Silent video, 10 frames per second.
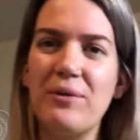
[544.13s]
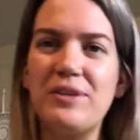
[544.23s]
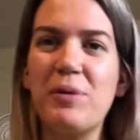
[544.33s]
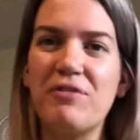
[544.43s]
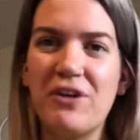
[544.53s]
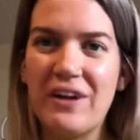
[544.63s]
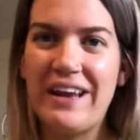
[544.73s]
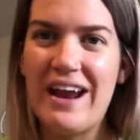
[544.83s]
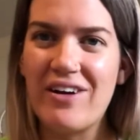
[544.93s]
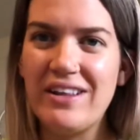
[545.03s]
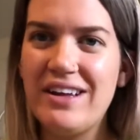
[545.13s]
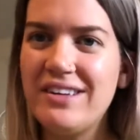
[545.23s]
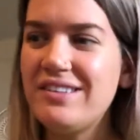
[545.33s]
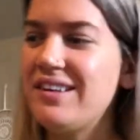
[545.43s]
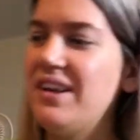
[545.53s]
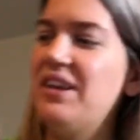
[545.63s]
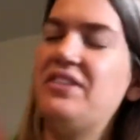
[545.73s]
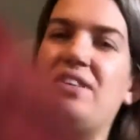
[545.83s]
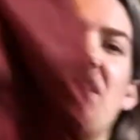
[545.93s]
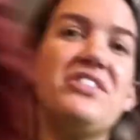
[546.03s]
always prefer to carry this,
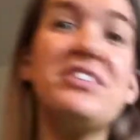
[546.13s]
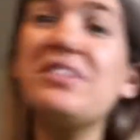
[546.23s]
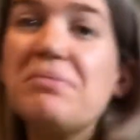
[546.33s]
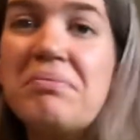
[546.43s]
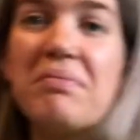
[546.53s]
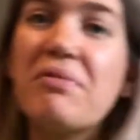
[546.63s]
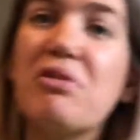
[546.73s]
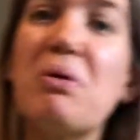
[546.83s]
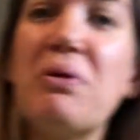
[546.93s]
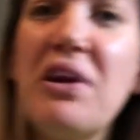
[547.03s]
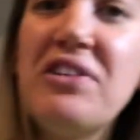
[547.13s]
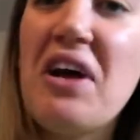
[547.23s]
so I just throw it on